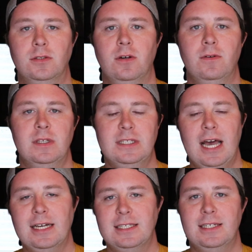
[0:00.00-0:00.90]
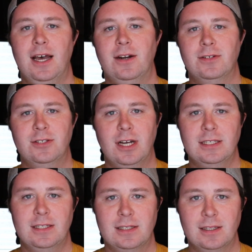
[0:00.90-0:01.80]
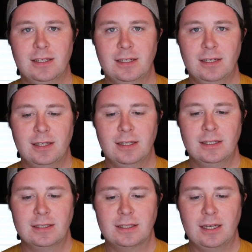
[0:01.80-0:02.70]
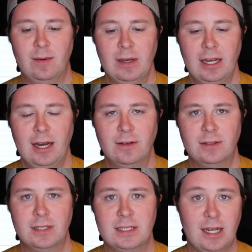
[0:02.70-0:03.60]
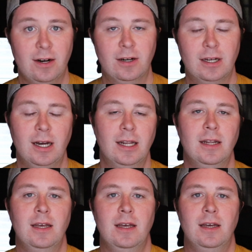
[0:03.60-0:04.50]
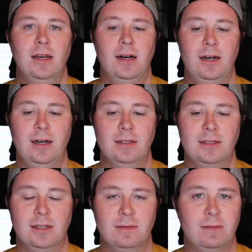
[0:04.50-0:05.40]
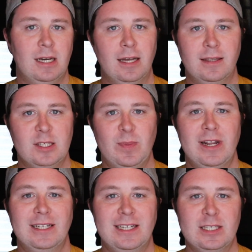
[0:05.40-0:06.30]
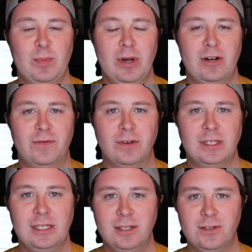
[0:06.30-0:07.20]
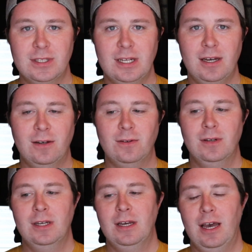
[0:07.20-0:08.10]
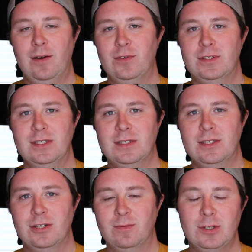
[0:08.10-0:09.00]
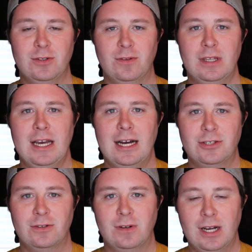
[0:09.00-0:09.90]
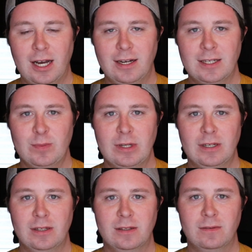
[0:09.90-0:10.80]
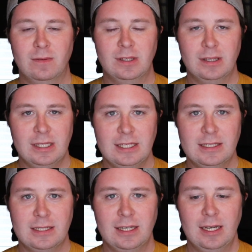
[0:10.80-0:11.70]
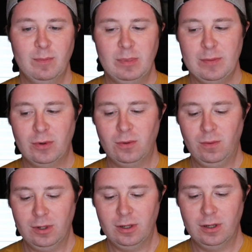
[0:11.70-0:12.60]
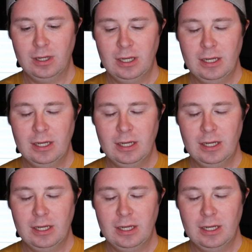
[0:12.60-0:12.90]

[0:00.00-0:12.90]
So the Zack Snyder Justice League is coming out, the Snyder Cut. It's a cut that's been anticipated for years now, ever since the original theatrical cut has been released and people were